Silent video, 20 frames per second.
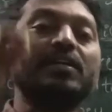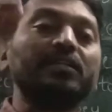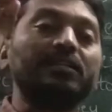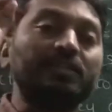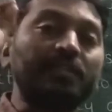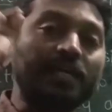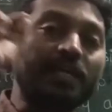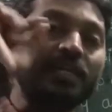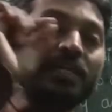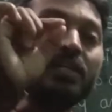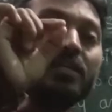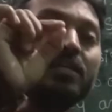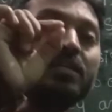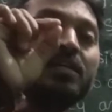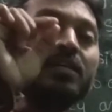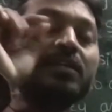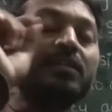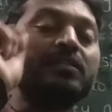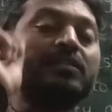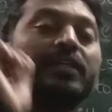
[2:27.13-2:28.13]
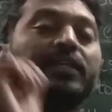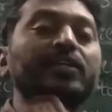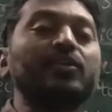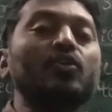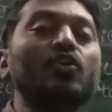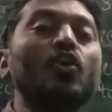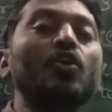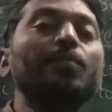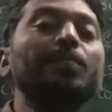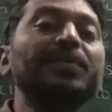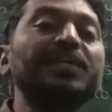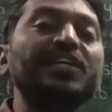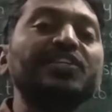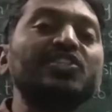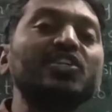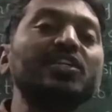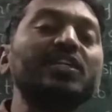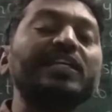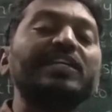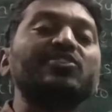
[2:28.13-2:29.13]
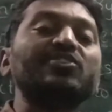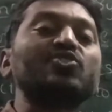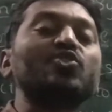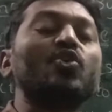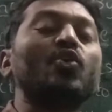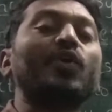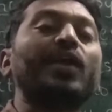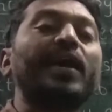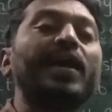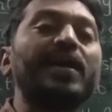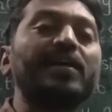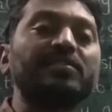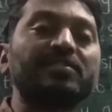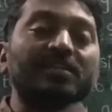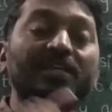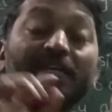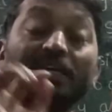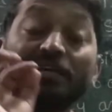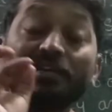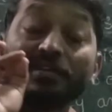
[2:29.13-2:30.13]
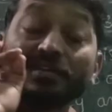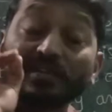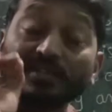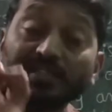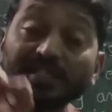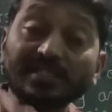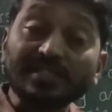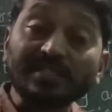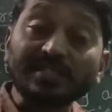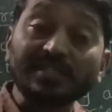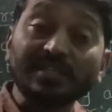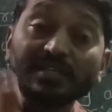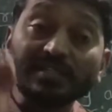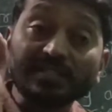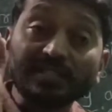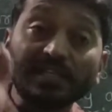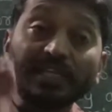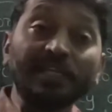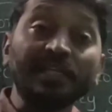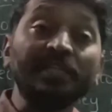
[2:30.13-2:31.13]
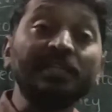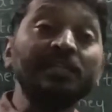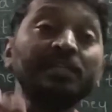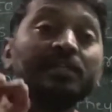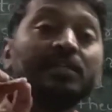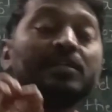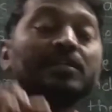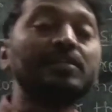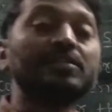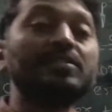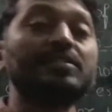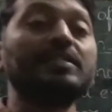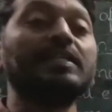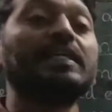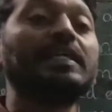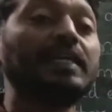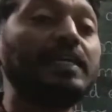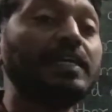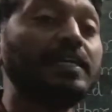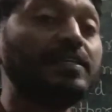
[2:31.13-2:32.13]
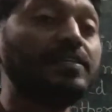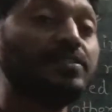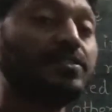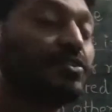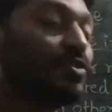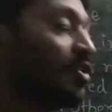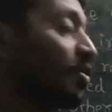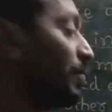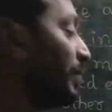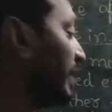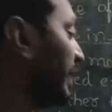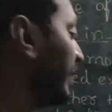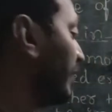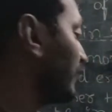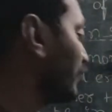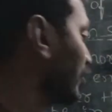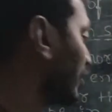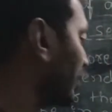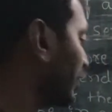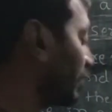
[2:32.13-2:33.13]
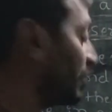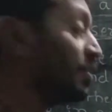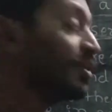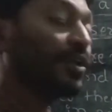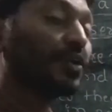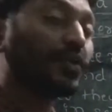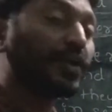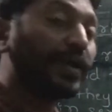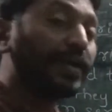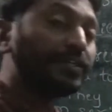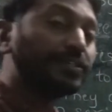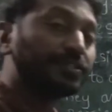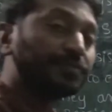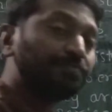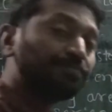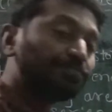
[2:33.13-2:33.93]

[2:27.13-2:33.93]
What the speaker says: then that combination is called as resistors in series combination, right?